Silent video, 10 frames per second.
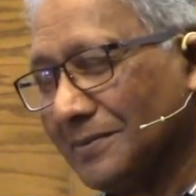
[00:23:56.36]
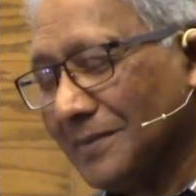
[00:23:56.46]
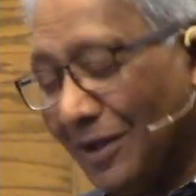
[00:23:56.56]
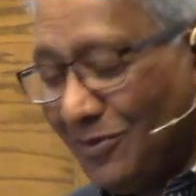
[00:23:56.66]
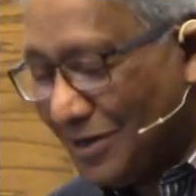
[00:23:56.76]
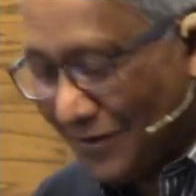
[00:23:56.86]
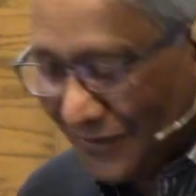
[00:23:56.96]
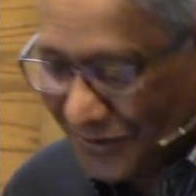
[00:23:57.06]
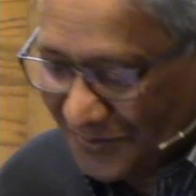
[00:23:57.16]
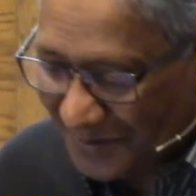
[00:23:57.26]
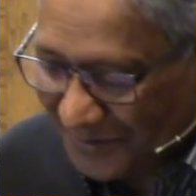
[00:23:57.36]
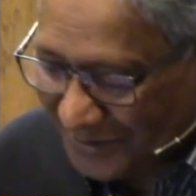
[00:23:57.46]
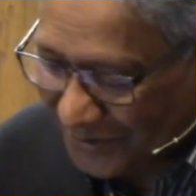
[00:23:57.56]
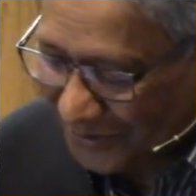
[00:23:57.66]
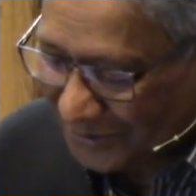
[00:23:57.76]
I wonder if you remember
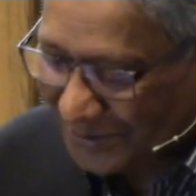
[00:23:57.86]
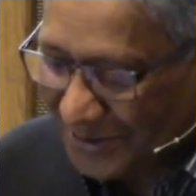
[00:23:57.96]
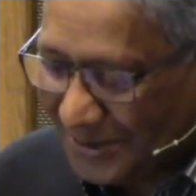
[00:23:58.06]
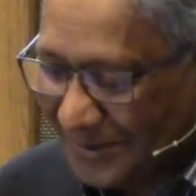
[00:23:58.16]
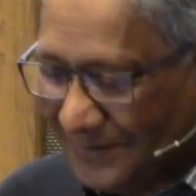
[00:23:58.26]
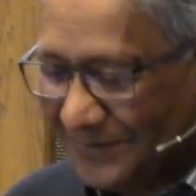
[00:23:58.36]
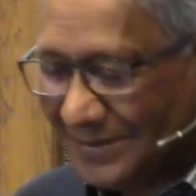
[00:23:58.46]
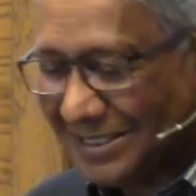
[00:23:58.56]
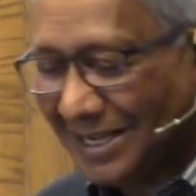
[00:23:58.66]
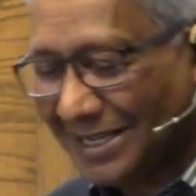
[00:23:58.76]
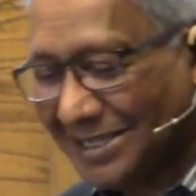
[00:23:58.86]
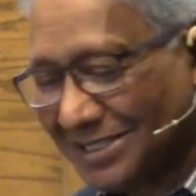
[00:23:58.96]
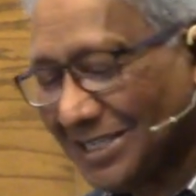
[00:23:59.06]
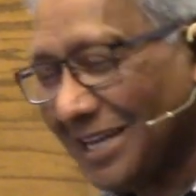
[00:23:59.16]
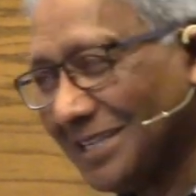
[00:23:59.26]
the old song, Jackie
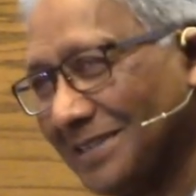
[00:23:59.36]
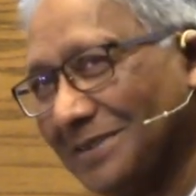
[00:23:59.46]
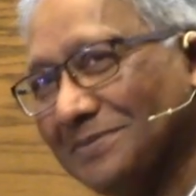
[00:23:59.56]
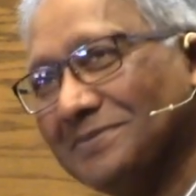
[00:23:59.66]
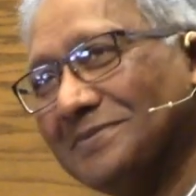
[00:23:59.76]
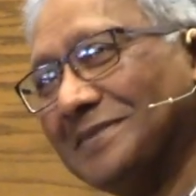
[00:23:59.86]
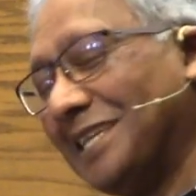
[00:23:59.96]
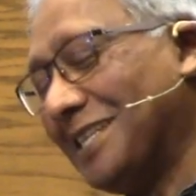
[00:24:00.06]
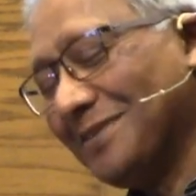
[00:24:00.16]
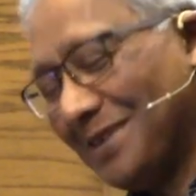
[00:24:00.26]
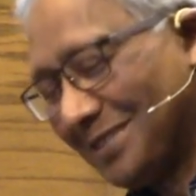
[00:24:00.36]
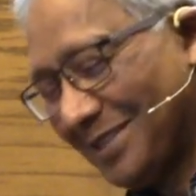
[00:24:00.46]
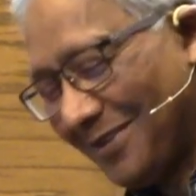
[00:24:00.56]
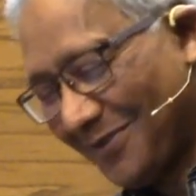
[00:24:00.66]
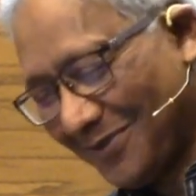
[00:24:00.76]
DeShannon. I'm dating
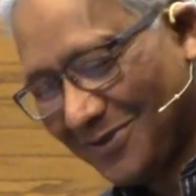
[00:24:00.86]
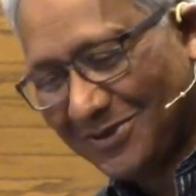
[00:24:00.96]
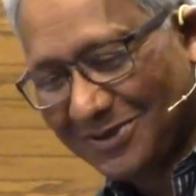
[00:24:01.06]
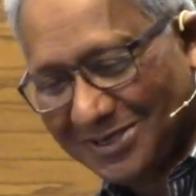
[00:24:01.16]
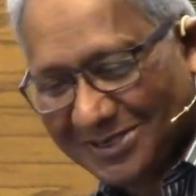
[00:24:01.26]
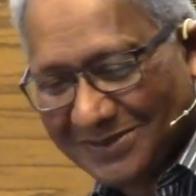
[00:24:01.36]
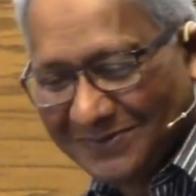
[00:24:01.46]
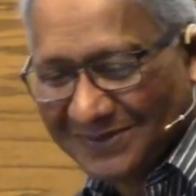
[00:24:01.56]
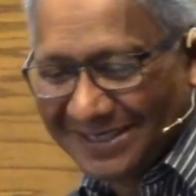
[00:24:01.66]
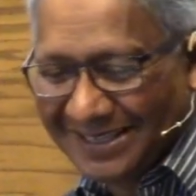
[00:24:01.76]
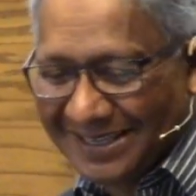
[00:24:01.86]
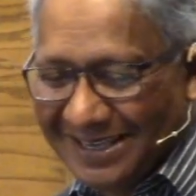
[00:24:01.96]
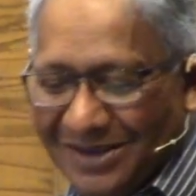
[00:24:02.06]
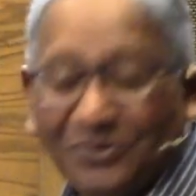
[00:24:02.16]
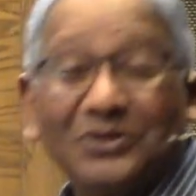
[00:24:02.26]
myself, of course.
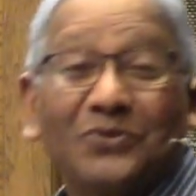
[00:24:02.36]
What the